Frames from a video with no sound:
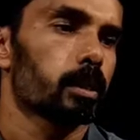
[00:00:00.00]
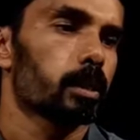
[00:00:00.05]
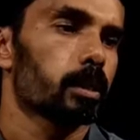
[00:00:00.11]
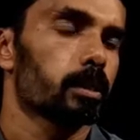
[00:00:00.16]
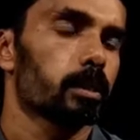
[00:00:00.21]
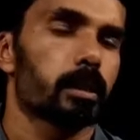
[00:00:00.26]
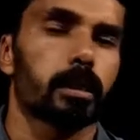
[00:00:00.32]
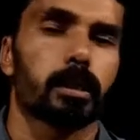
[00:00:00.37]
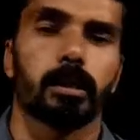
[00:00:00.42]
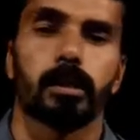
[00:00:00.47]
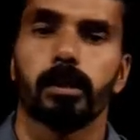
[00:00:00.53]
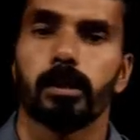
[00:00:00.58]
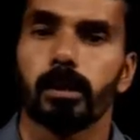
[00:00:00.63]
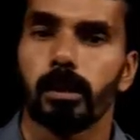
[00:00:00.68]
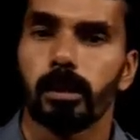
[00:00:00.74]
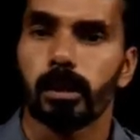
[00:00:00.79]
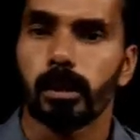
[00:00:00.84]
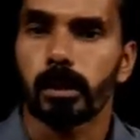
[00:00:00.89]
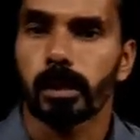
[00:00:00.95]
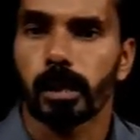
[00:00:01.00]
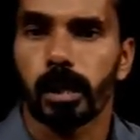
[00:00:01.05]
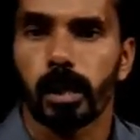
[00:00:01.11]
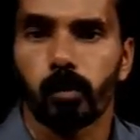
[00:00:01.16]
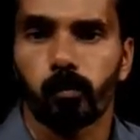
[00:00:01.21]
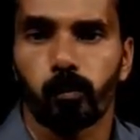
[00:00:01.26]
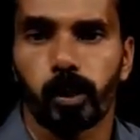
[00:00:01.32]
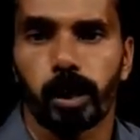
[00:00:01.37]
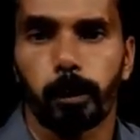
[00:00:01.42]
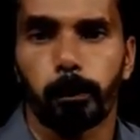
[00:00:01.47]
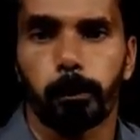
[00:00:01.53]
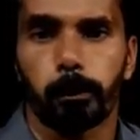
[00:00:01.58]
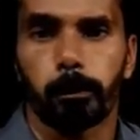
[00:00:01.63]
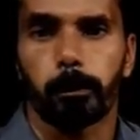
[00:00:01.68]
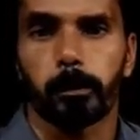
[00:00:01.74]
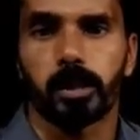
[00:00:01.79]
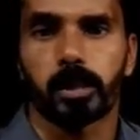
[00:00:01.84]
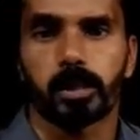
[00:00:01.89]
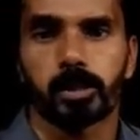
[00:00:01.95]
That here we
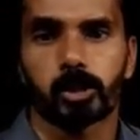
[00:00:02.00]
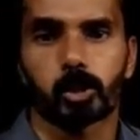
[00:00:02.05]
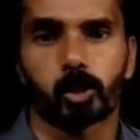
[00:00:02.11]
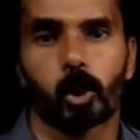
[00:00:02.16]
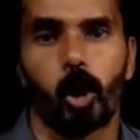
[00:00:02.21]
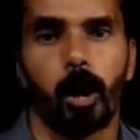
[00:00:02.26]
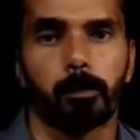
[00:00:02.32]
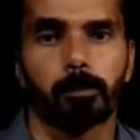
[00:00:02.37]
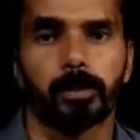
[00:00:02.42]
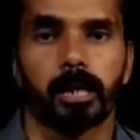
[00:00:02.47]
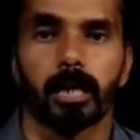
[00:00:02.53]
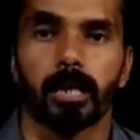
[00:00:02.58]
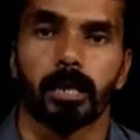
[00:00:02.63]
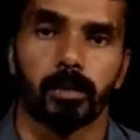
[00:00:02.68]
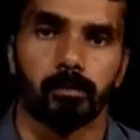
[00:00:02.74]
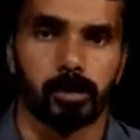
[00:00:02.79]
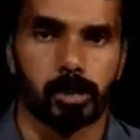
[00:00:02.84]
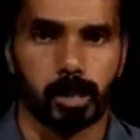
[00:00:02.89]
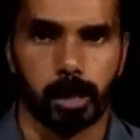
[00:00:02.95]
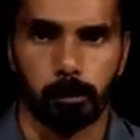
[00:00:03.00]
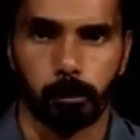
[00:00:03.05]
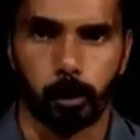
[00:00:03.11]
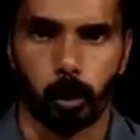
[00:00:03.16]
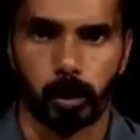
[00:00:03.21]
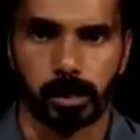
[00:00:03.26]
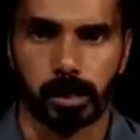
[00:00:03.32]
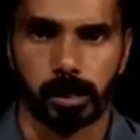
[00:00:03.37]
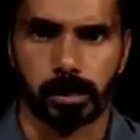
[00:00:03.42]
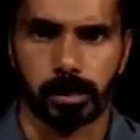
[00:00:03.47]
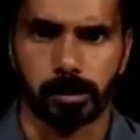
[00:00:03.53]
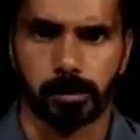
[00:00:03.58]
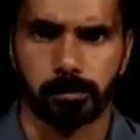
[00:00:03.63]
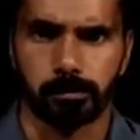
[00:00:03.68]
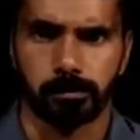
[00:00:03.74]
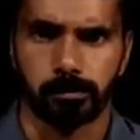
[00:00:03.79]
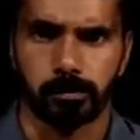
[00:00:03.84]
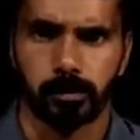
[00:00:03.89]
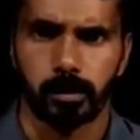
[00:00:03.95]
stop the division process.
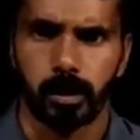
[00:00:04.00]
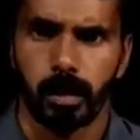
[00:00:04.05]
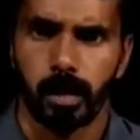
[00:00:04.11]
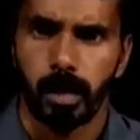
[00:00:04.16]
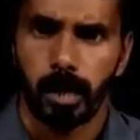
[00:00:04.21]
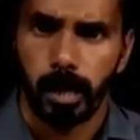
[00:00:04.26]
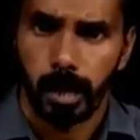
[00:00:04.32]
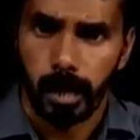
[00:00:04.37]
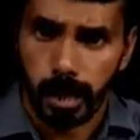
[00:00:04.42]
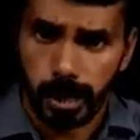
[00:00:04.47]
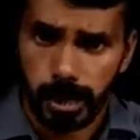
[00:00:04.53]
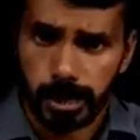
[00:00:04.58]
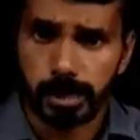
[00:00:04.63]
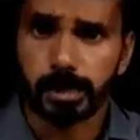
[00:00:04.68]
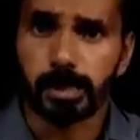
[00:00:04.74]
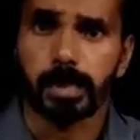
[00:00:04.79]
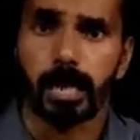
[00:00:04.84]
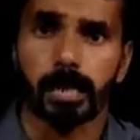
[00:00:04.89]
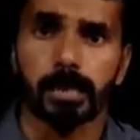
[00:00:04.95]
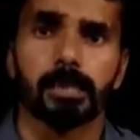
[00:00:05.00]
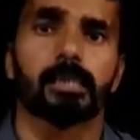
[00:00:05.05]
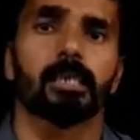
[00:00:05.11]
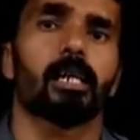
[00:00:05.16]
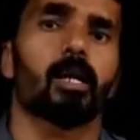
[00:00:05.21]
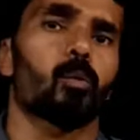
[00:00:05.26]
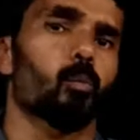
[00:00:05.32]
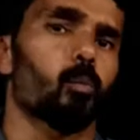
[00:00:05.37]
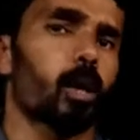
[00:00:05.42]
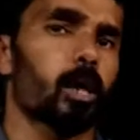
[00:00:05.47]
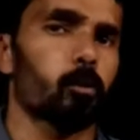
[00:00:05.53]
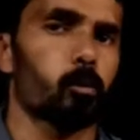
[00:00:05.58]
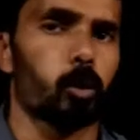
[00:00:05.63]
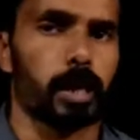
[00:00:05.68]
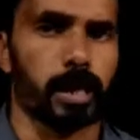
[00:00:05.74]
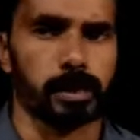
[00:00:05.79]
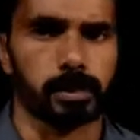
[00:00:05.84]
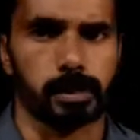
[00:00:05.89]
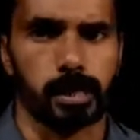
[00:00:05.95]
Let us consider one
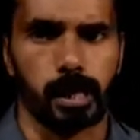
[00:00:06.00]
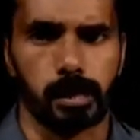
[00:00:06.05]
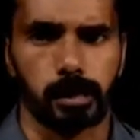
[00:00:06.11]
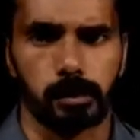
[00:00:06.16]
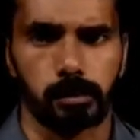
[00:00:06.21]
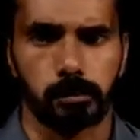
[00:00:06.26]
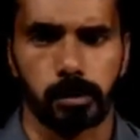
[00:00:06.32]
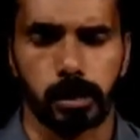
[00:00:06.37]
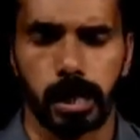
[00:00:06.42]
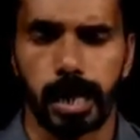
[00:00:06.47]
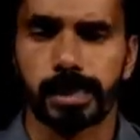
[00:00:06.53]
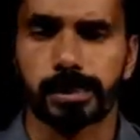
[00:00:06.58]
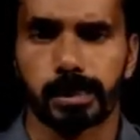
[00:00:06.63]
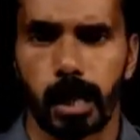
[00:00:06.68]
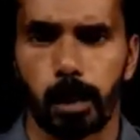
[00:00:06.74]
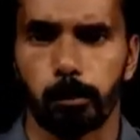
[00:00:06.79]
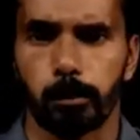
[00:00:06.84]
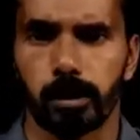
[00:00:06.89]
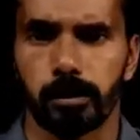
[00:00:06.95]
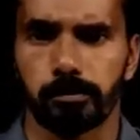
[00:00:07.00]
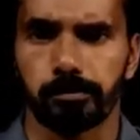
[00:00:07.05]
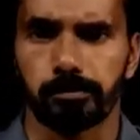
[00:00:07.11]
more example.